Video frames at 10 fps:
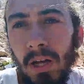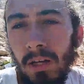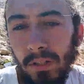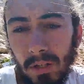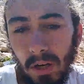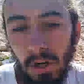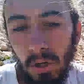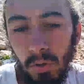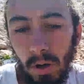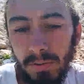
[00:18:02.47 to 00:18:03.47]

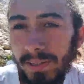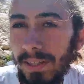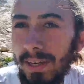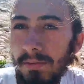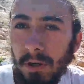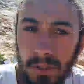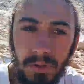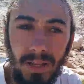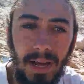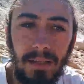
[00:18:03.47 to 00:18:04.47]
So I was thinking, if I use
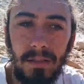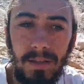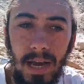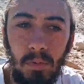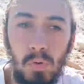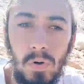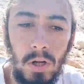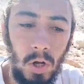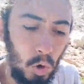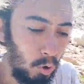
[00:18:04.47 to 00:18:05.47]
that as a towel,
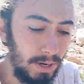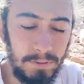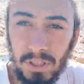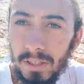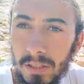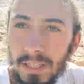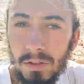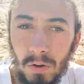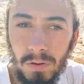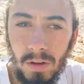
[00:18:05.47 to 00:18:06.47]
or even just to sit
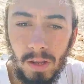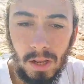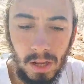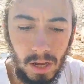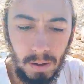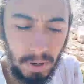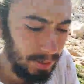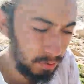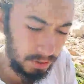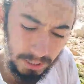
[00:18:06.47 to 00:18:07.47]
on, maybe
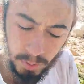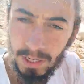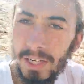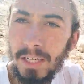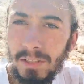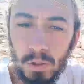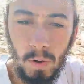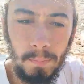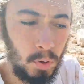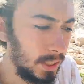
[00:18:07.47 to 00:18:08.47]
not to sit on actually, because it's quite
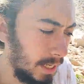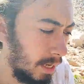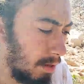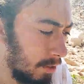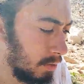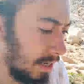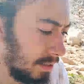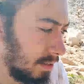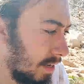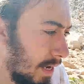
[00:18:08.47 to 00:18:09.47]
mossy here, but if I use that as
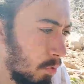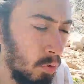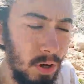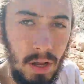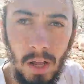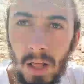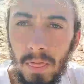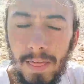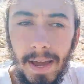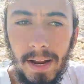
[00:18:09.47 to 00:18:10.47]
a towel,
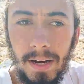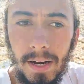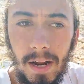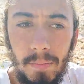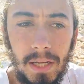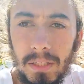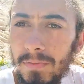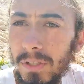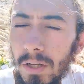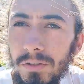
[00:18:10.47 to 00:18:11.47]
then because of the
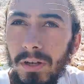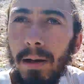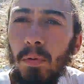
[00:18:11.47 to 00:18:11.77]
sun today, it will